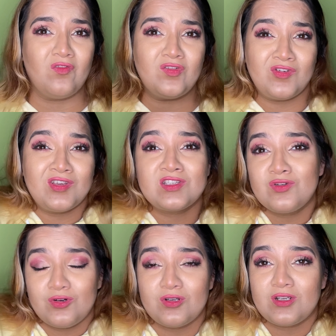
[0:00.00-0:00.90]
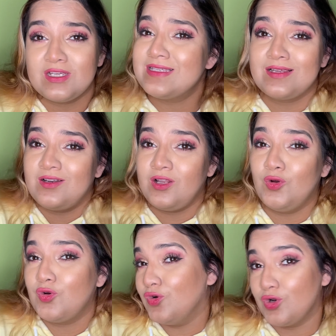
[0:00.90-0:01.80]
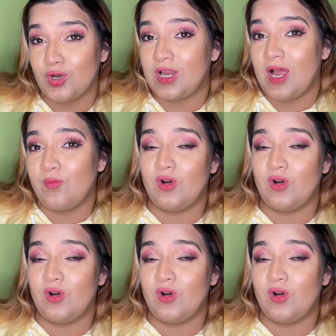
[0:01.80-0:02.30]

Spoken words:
If it's good, it's gonna look good on camera,